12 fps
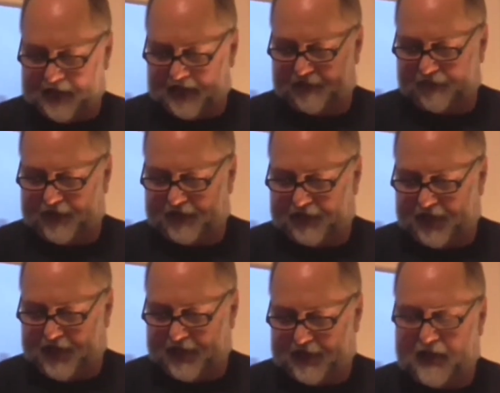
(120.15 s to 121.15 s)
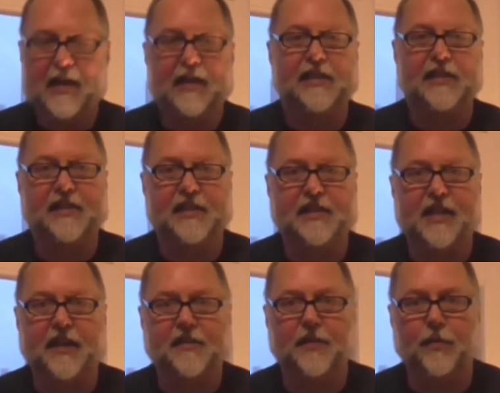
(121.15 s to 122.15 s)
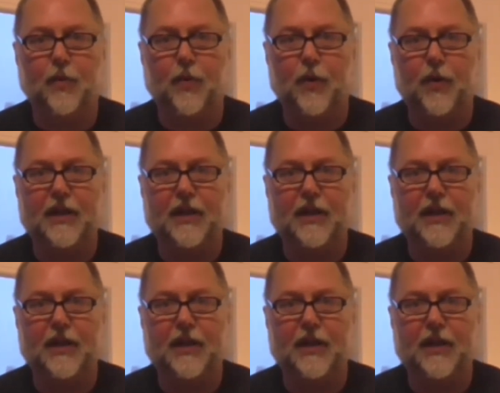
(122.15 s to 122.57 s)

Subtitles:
his first year, just at the start of the war,